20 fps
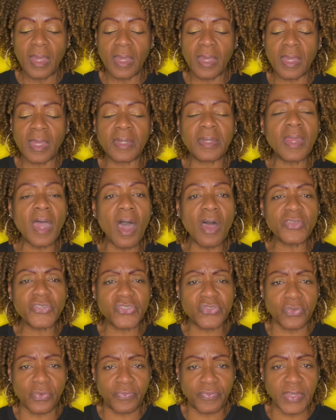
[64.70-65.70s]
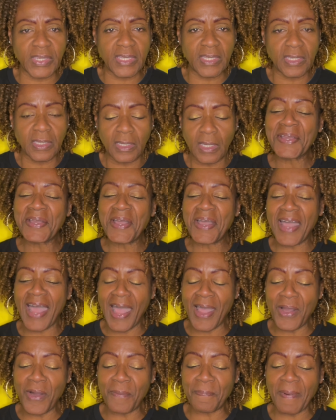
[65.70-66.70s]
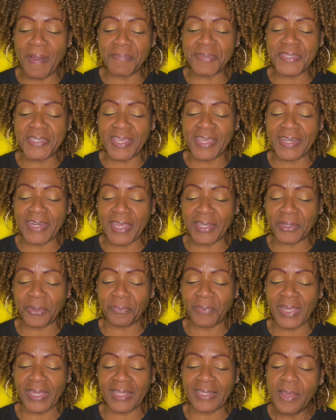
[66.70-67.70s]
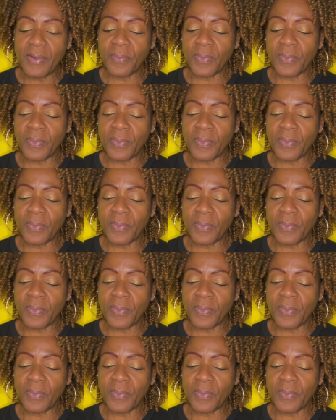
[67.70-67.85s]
Anastrophe. I hope I'm saying that correctly.